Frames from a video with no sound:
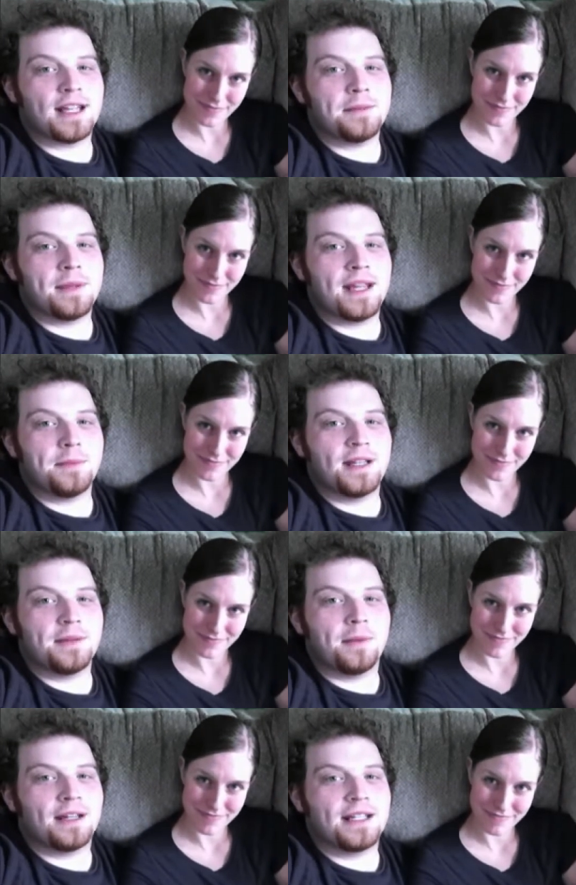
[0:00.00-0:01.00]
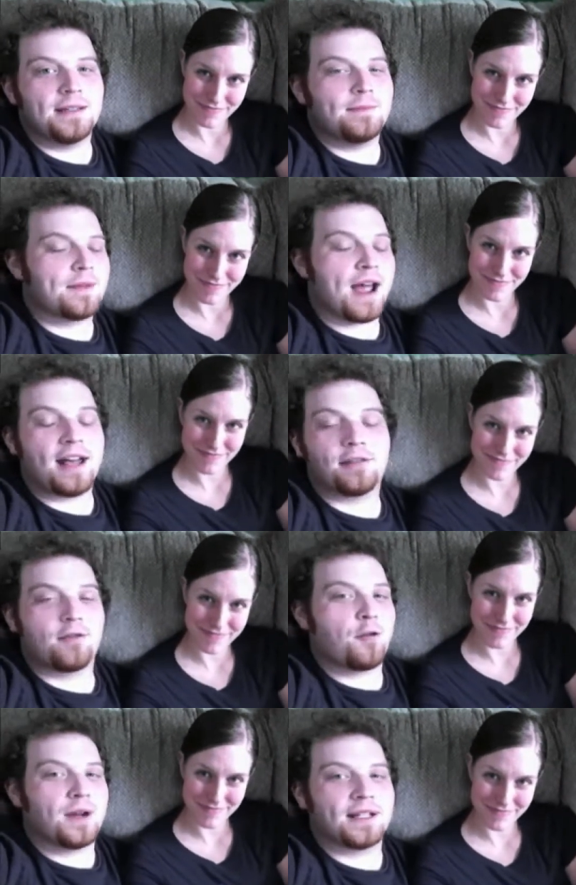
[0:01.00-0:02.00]
Speaker 1: can't make me any money, I don't
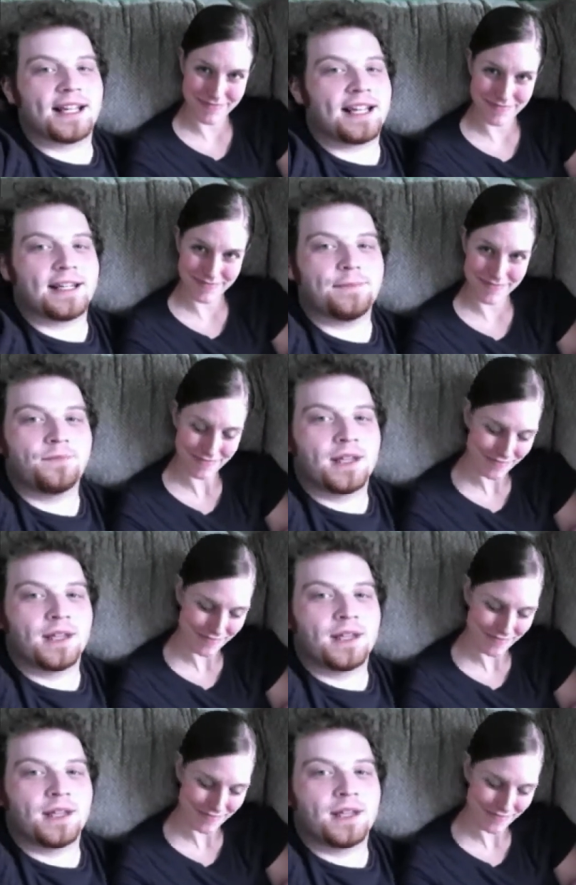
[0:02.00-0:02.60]
know what can.